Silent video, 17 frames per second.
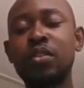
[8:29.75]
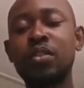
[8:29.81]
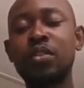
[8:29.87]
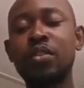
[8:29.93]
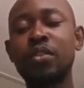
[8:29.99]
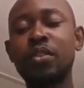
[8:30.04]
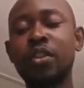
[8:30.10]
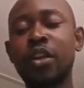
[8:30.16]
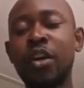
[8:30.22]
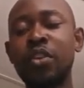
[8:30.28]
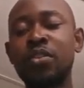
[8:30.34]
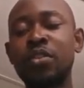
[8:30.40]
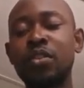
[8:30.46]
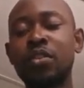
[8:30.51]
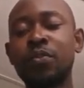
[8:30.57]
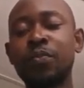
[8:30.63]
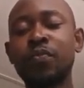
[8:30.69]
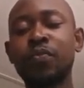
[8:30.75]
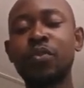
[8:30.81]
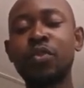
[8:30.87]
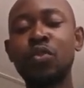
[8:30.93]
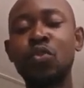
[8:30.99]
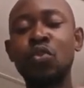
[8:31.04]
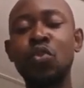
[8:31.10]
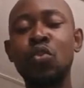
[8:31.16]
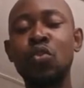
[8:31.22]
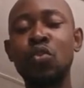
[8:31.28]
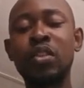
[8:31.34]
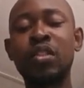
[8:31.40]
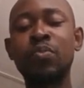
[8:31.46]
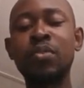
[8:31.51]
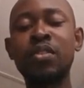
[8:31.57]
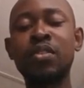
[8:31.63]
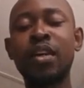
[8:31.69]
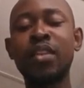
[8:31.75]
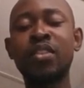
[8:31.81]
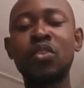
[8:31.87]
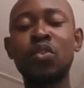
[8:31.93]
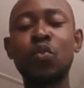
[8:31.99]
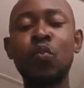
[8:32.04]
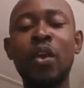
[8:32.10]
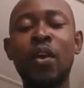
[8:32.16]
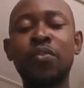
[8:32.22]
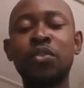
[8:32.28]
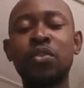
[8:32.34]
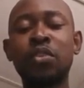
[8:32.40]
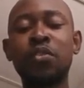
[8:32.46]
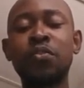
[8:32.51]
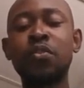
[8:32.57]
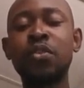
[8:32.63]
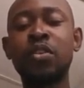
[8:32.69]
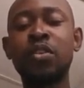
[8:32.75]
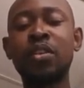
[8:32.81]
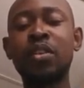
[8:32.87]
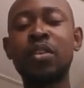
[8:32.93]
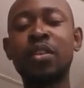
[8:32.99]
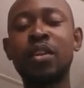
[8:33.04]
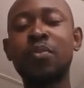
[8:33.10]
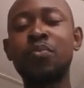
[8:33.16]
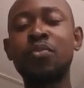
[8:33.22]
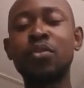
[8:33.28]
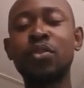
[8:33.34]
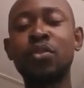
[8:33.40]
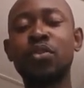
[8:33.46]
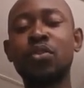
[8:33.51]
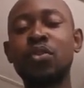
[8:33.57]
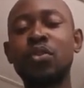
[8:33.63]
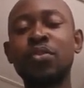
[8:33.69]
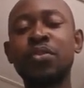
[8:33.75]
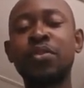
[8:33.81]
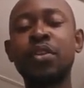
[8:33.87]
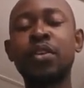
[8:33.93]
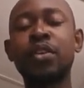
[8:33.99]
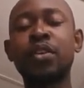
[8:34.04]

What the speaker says: Can you see? So it means that we have successfully created our product on Seller.